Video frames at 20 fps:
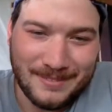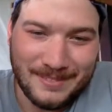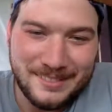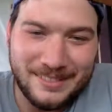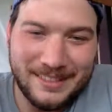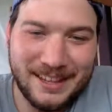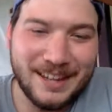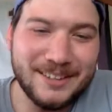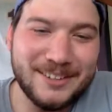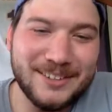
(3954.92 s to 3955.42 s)

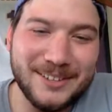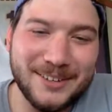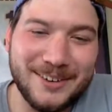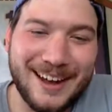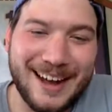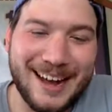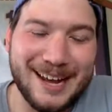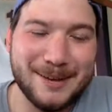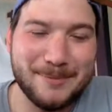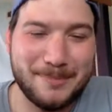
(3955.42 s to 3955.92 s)
Not so
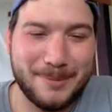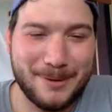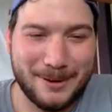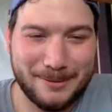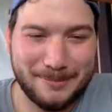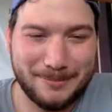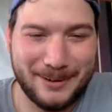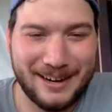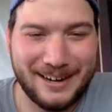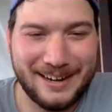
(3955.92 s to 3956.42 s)
high up on
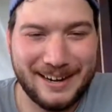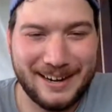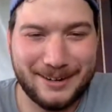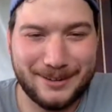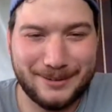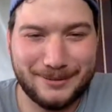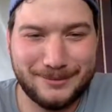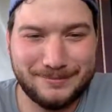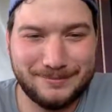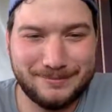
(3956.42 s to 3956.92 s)
him right now.
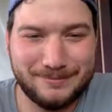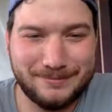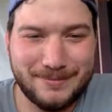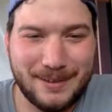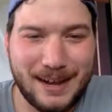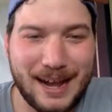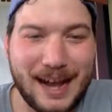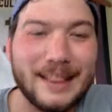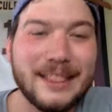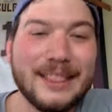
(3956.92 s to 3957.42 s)

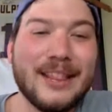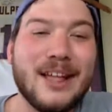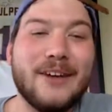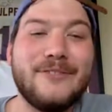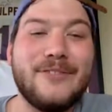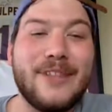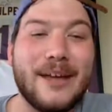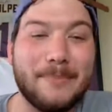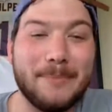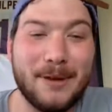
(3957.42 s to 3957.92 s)
I love
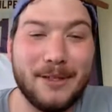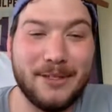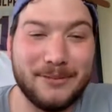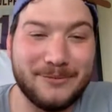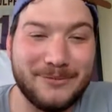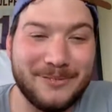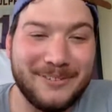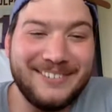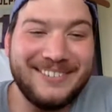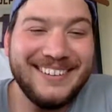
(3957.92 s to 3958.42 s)
that
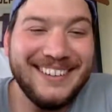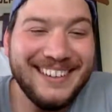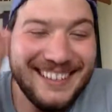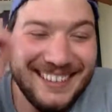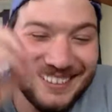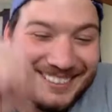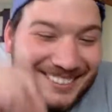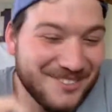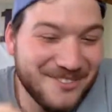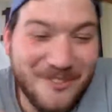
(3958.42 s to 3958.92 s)

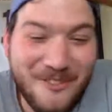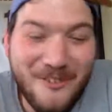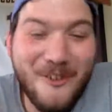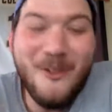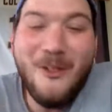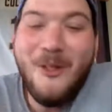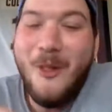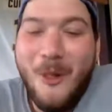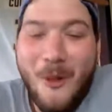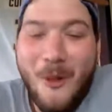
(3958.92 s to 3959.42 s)
motherfucker.